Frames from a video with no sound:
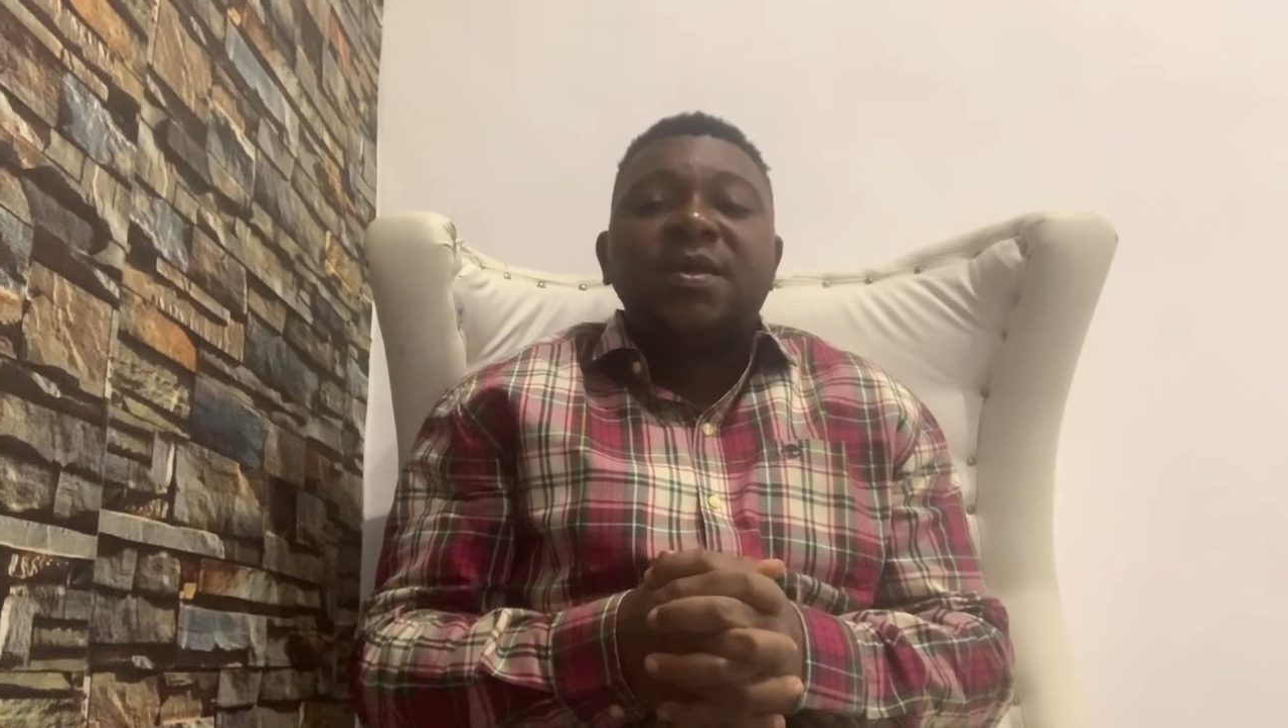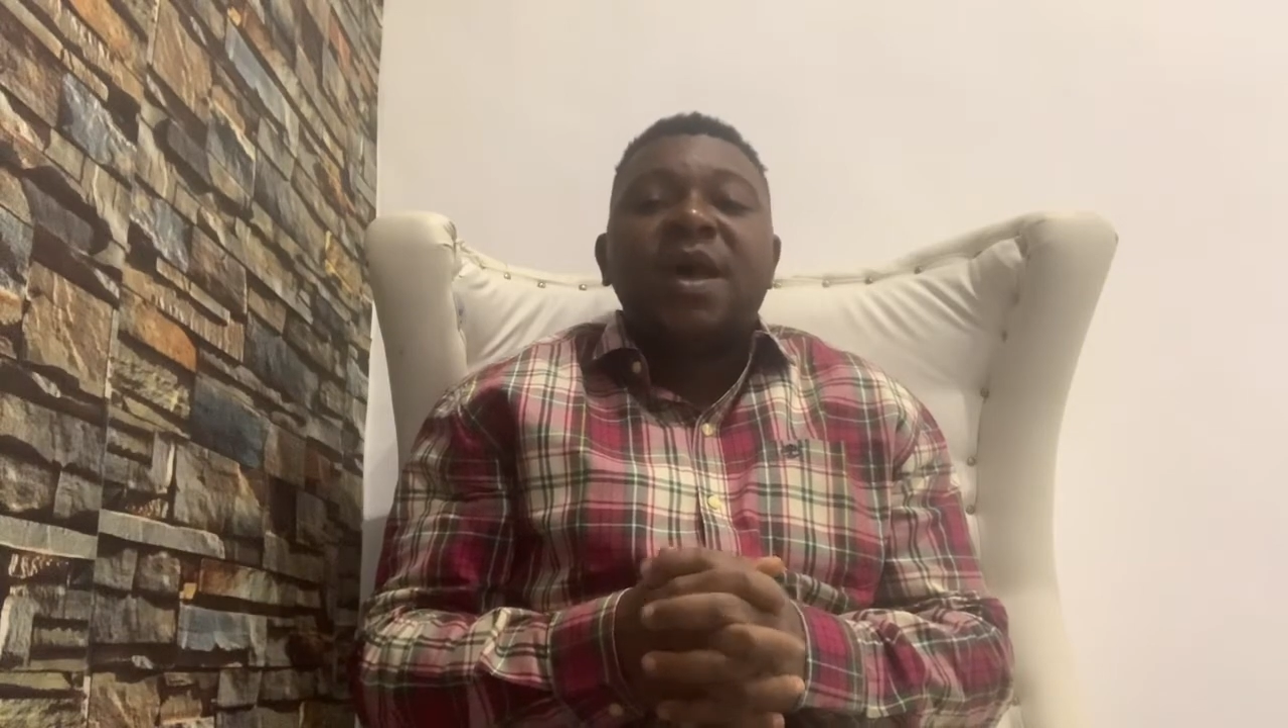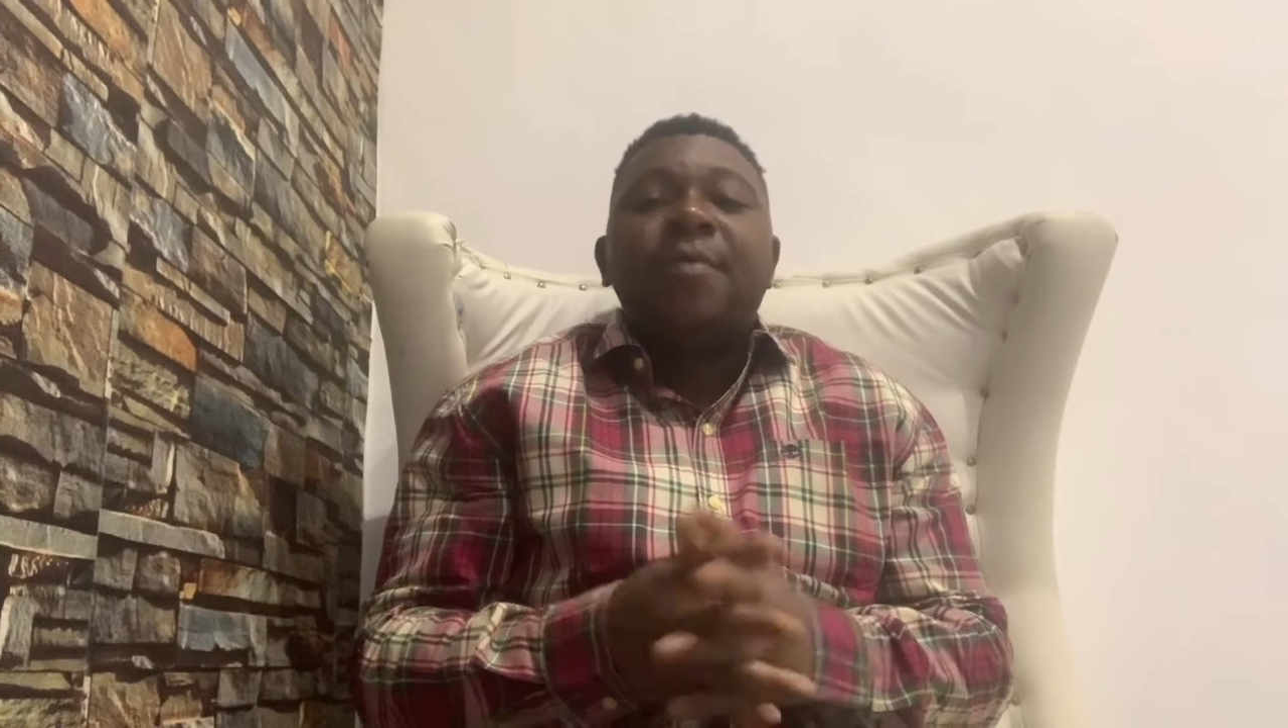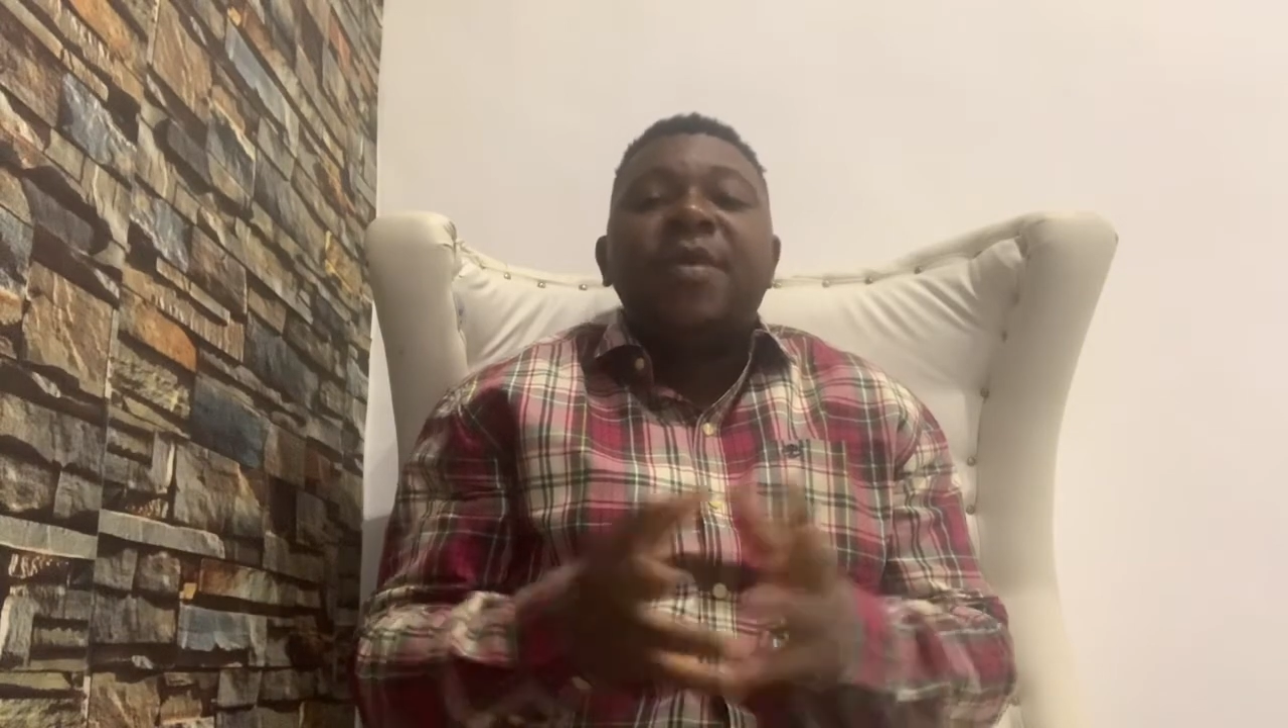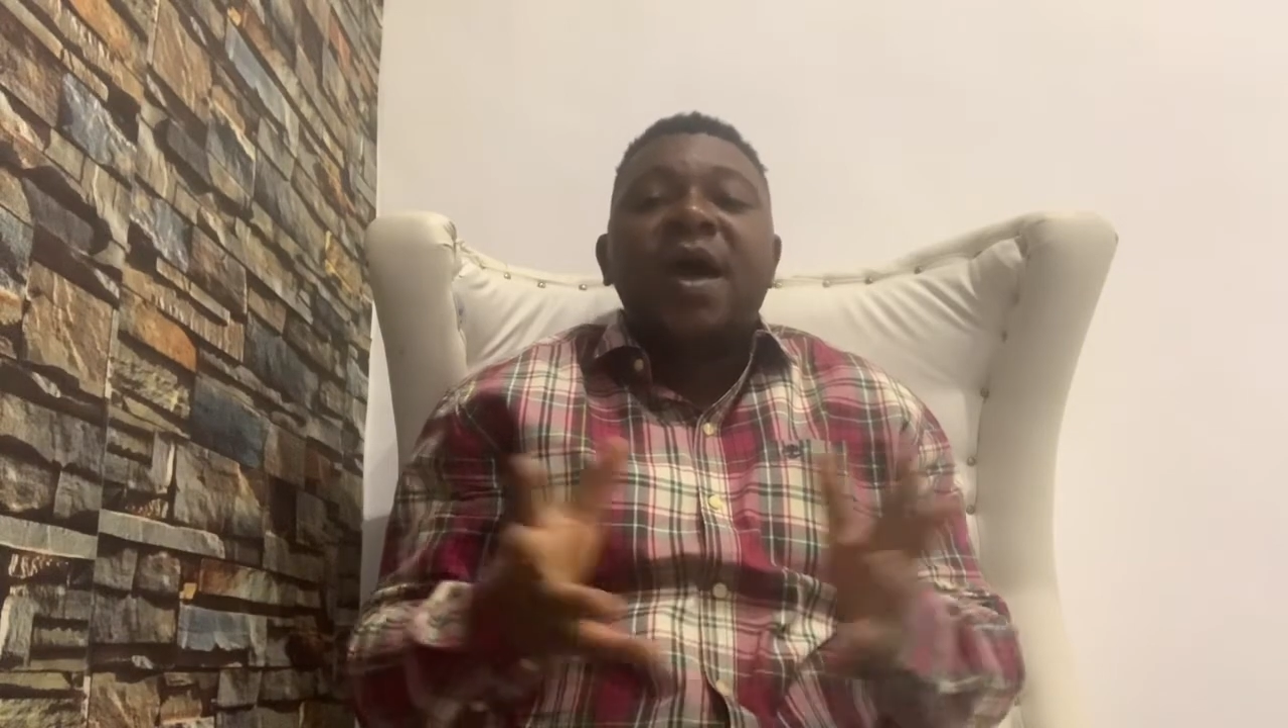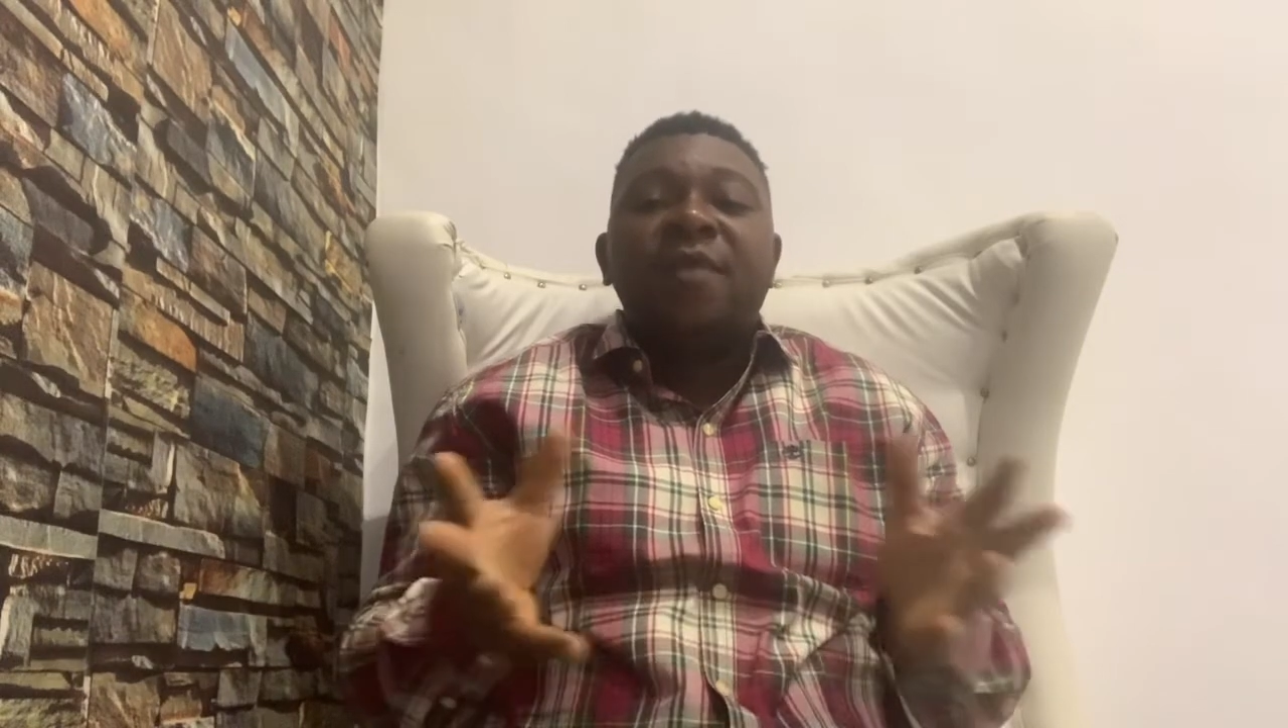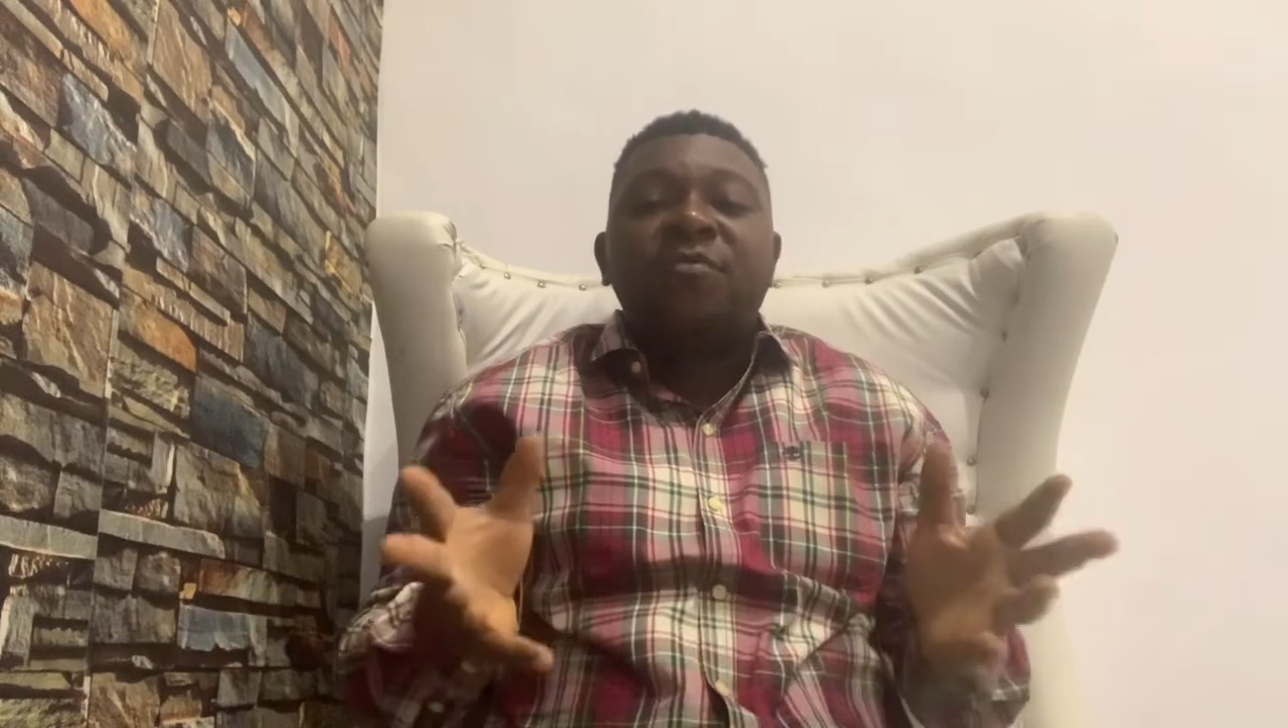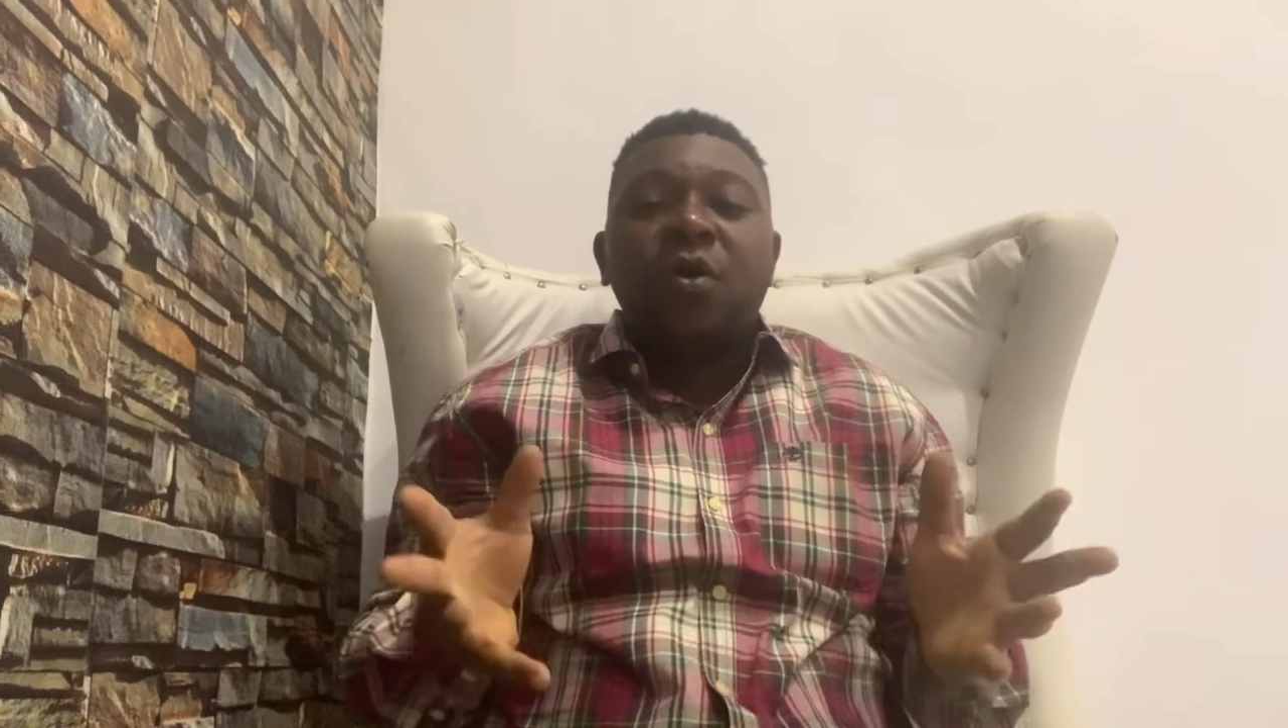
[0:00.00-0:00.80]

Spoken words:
that may have